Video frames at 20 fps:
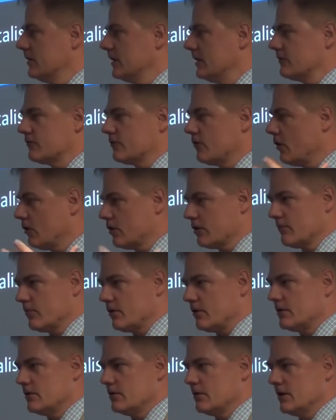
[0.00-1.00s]
It's
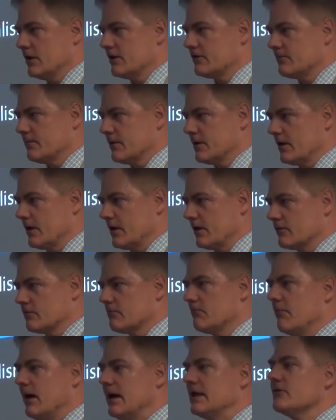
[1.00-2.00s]
horrible
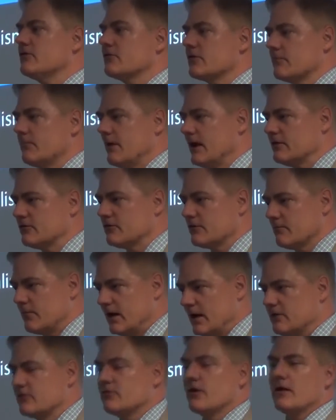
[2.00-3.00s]
experience. Months and months and
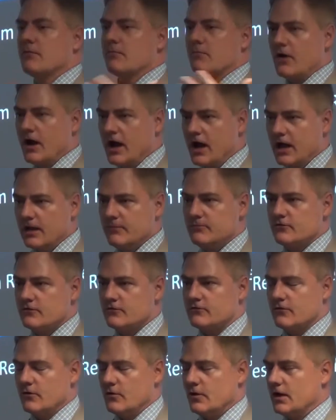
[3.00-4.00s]
months, and bribes
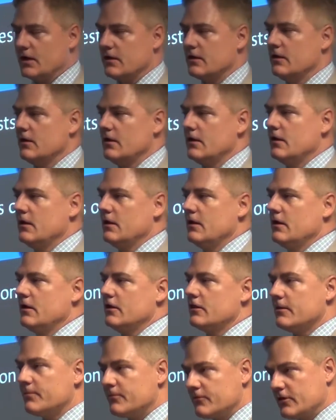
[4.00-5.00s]
and so on.
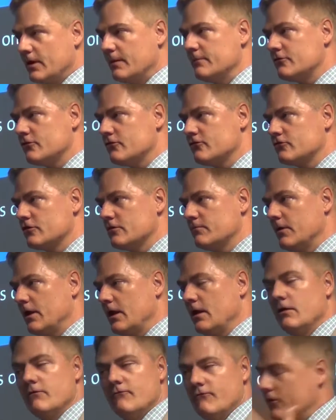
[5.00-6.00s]
The presumption should
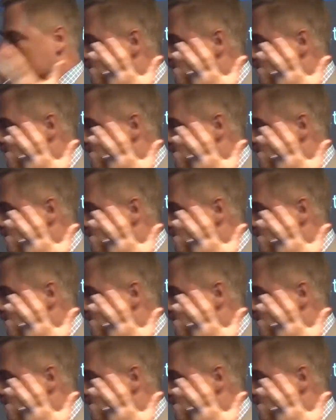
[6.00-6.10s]
be, if